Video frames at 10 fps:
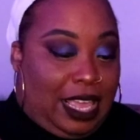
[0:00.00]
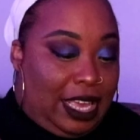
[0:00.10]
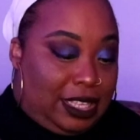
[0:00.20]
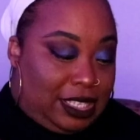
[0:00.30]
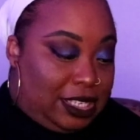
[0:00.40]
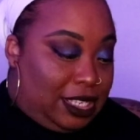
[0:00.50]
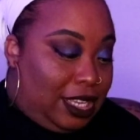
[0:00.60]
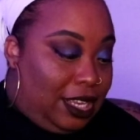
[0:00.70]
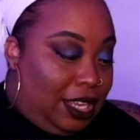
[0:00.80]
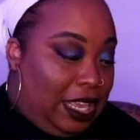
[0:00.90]

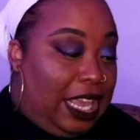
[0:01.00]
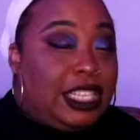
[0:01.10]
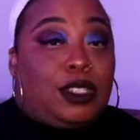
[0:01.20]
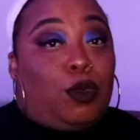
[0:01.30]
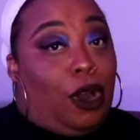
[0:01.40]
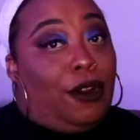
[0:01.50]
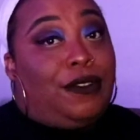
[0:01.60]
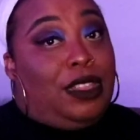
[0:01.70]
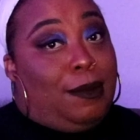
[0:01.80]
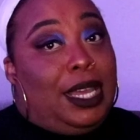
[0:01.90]
It's, it's
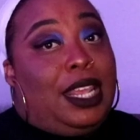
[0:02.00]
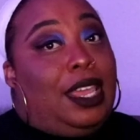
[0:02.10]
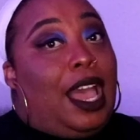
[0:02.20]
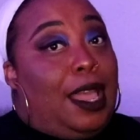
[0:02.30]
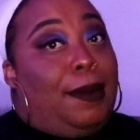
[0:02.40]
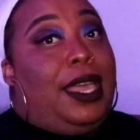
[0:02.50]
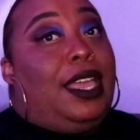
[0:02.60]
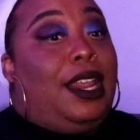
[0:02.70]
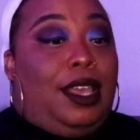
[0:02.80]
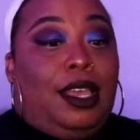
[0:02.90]
worth the money I
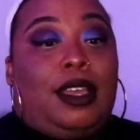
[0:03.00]
paid.